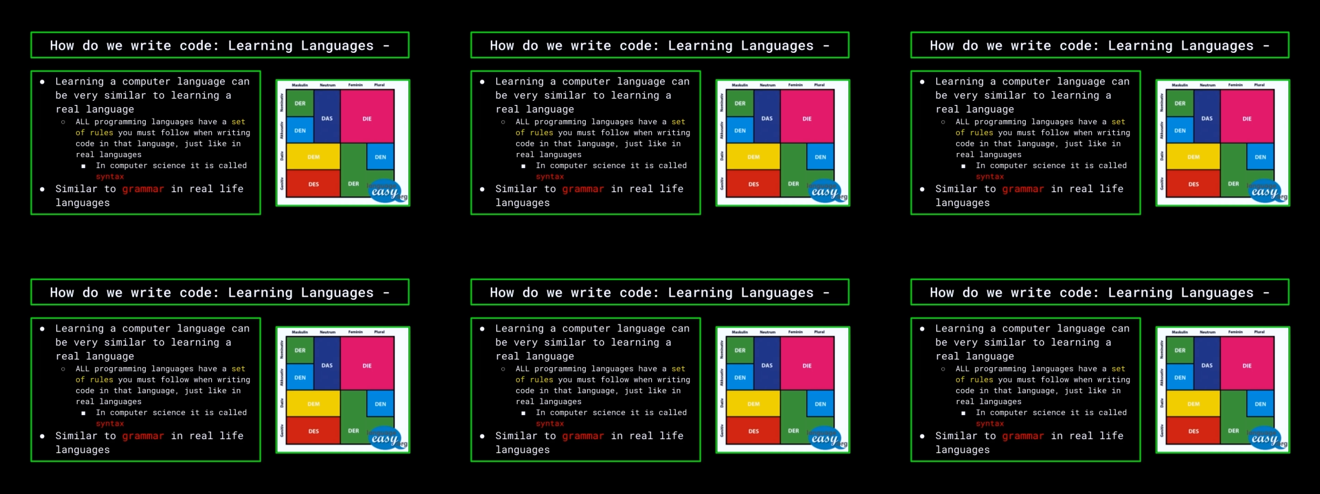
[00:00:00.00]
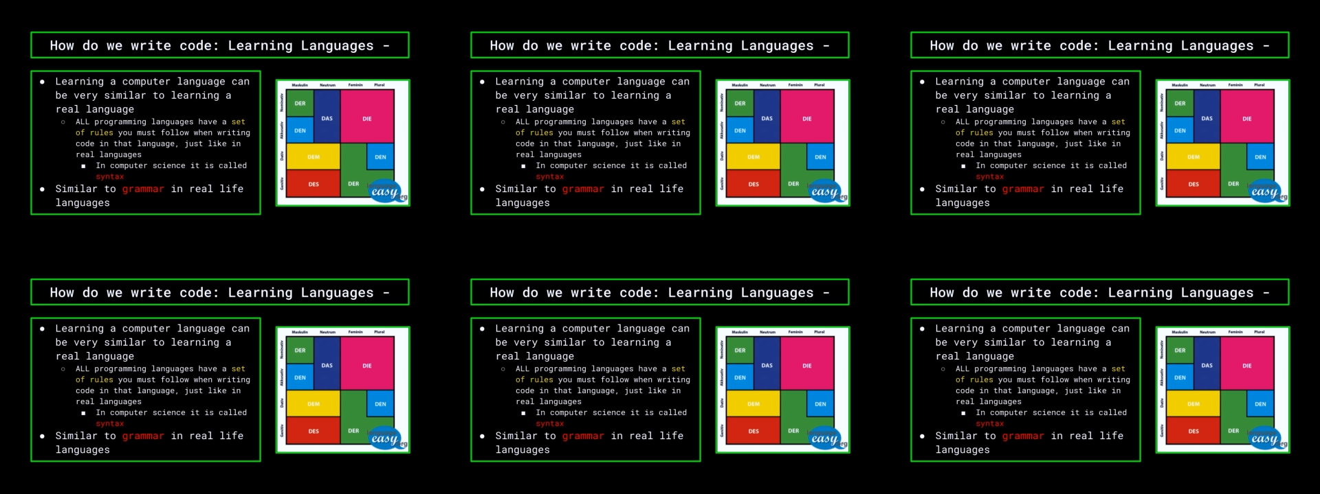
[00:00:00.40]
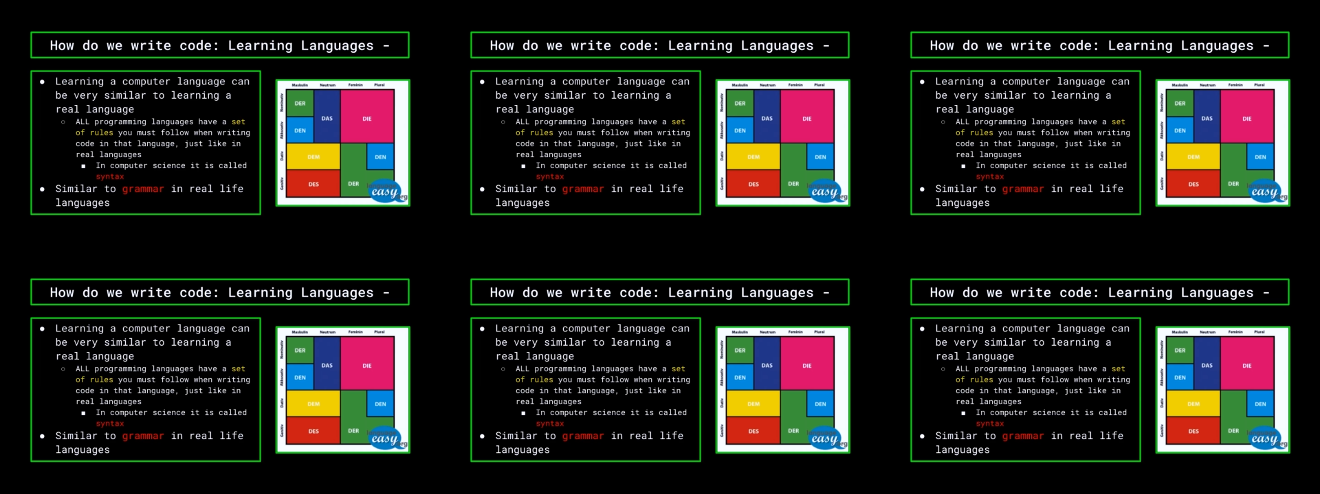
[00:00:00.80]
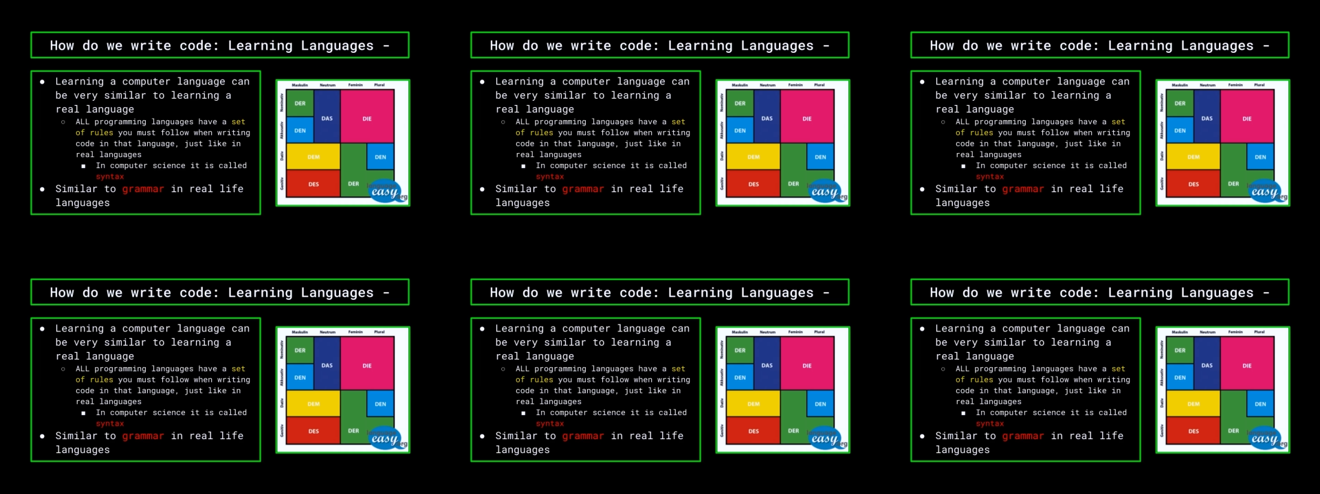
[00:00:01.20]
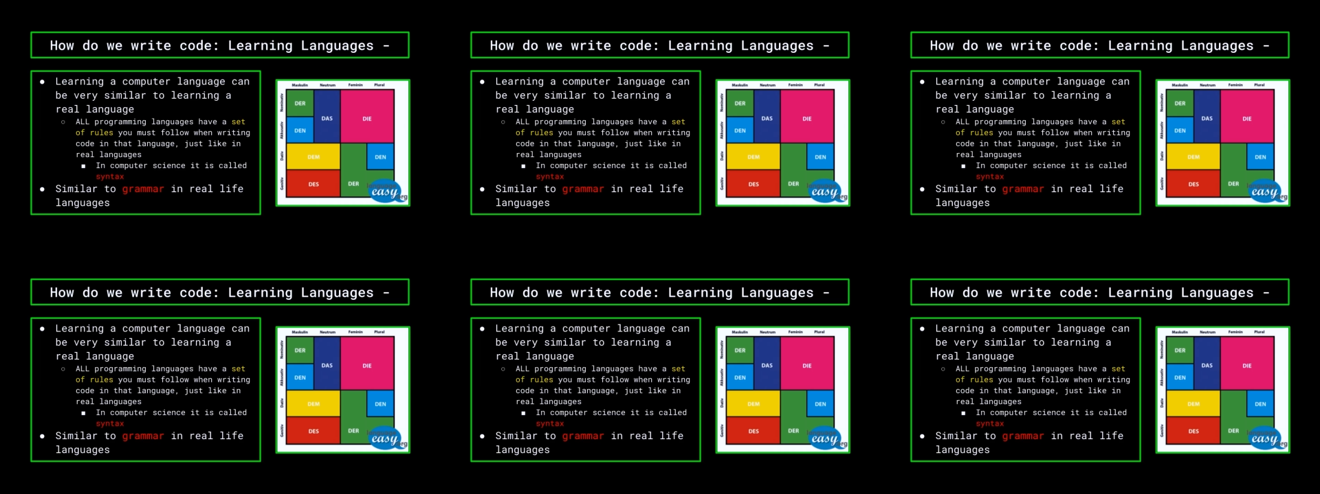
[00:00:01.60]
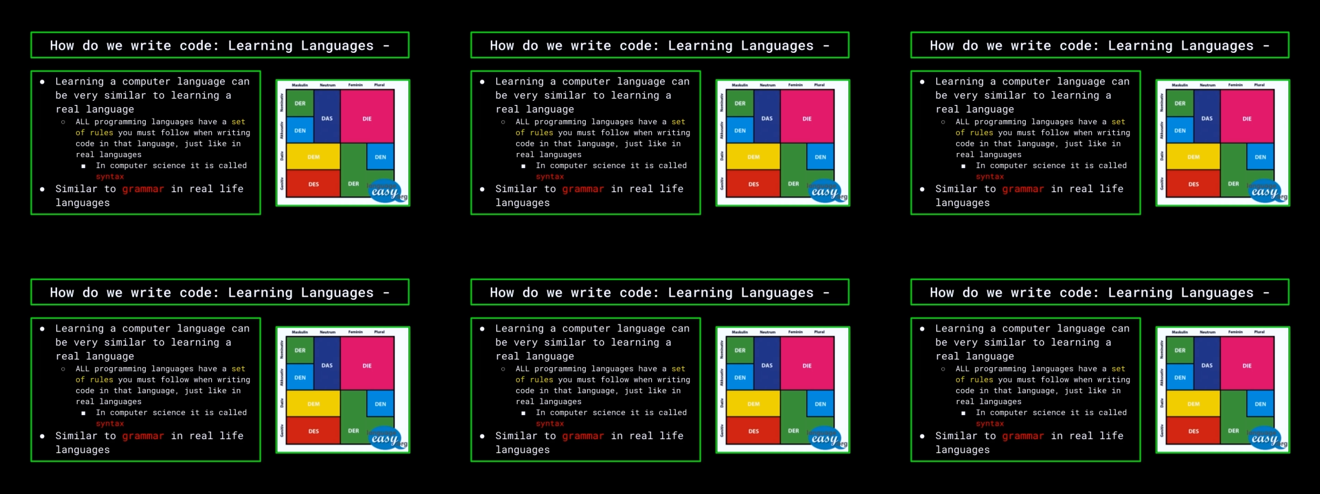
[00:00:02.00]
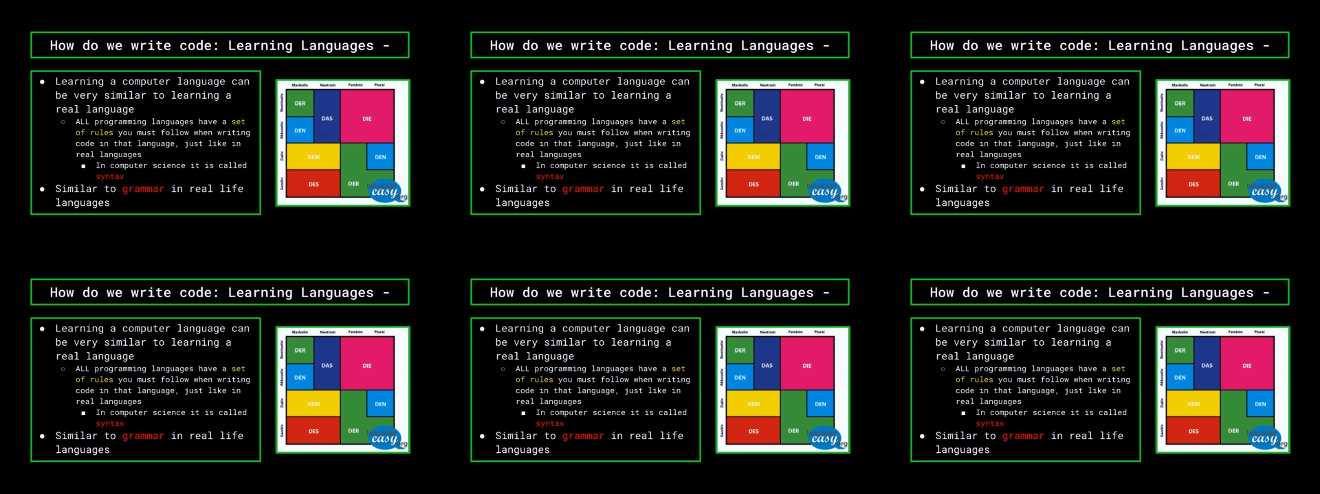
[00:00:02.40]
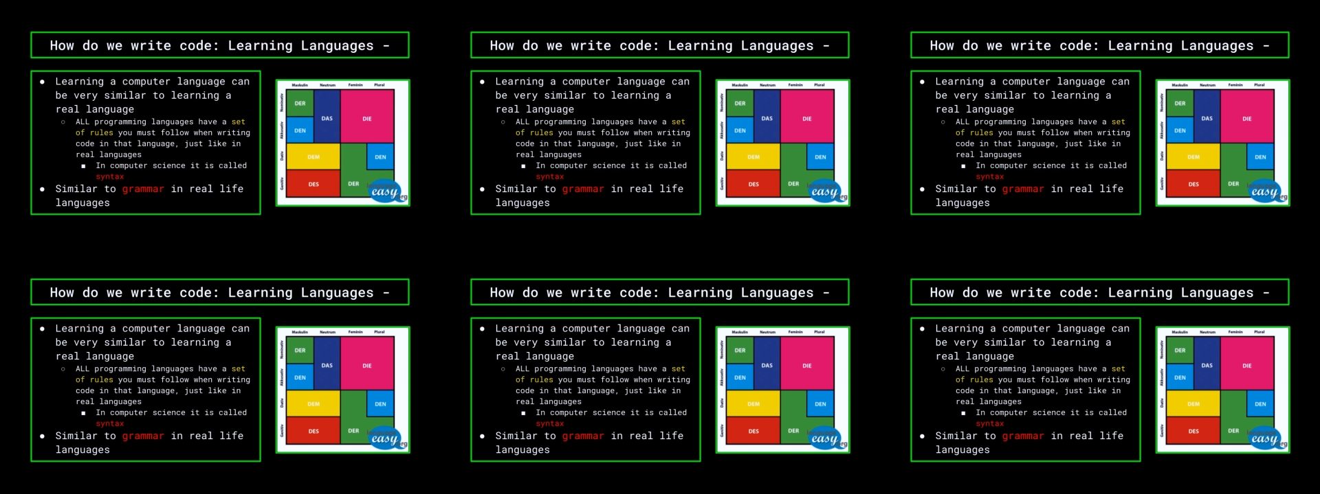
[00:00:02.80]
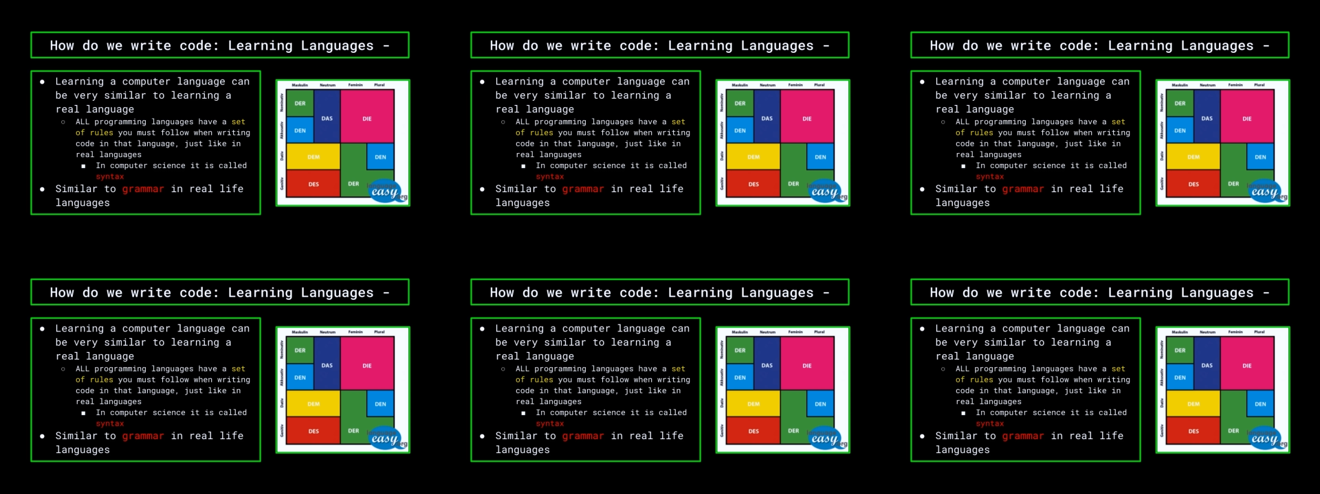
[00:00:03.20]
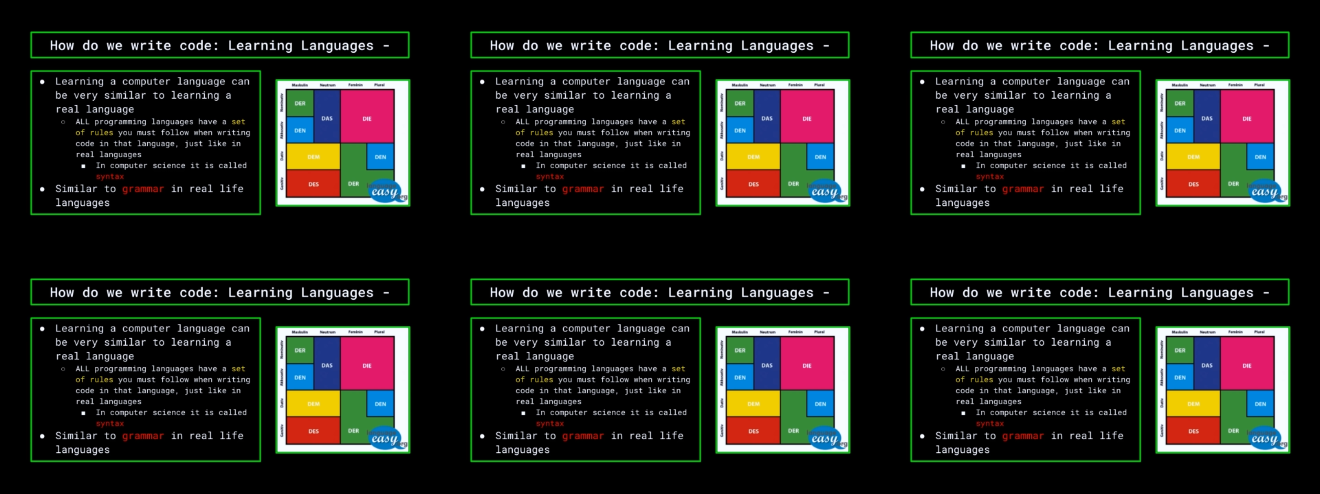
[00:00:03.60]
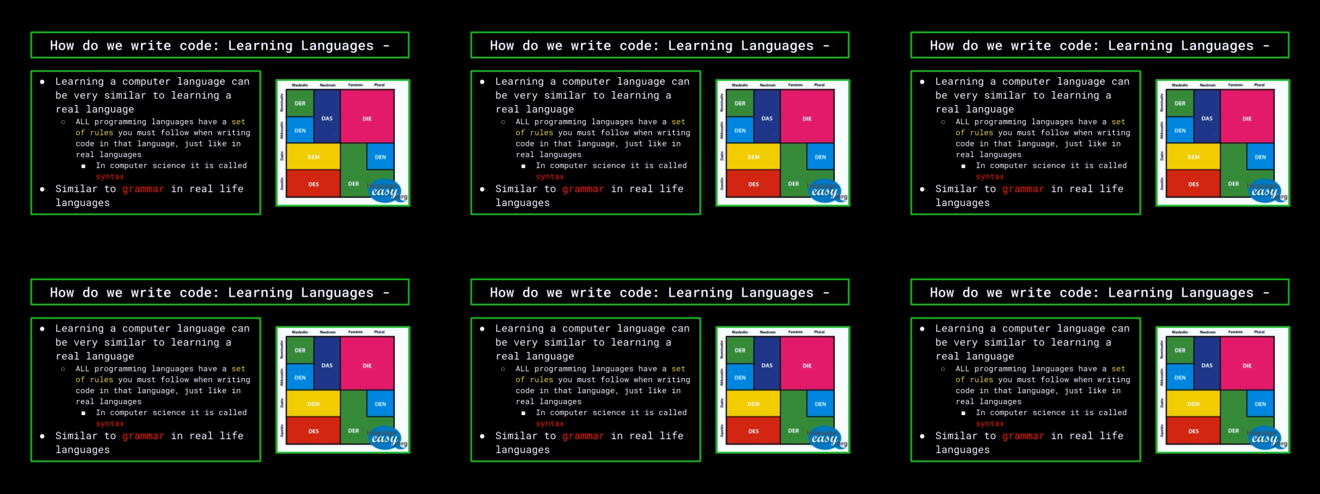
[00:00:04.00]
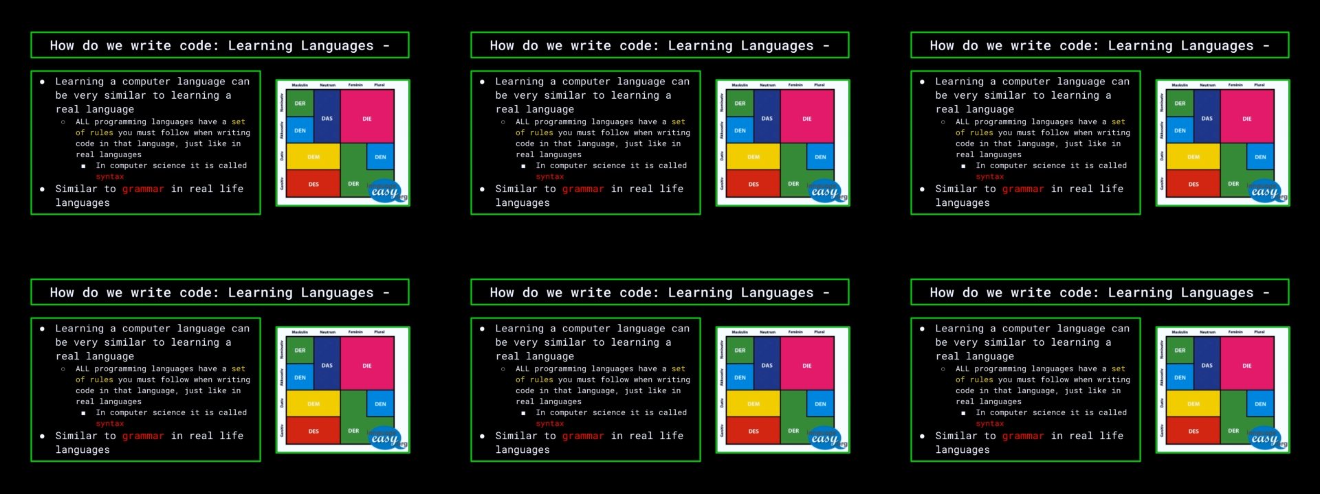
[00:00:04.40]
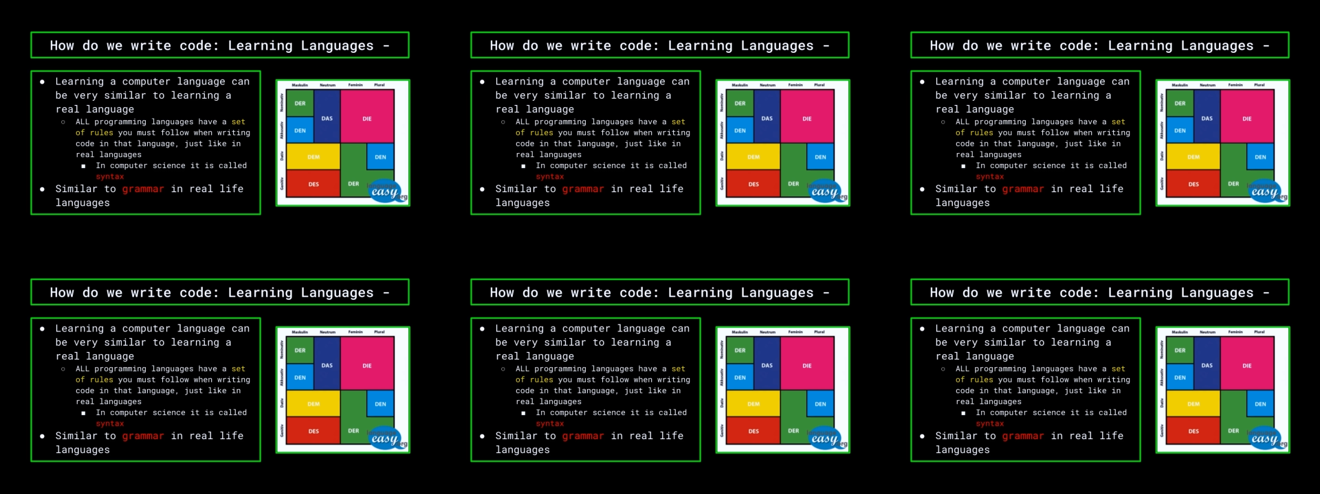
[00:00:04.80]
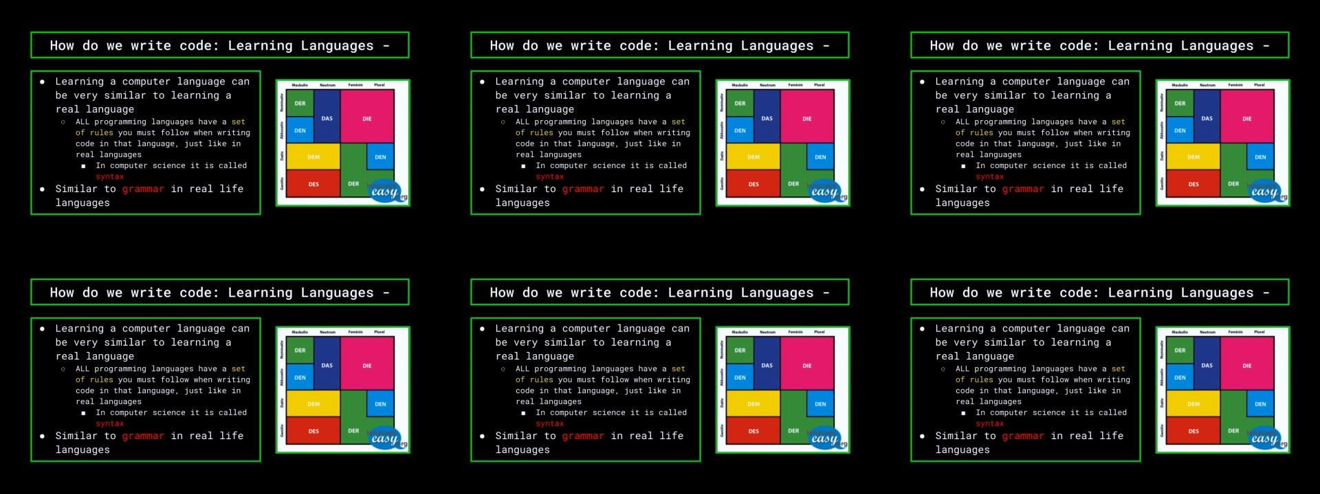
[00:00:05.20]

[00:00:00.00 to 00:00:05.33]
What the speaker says: Nobody's mouth can be seen.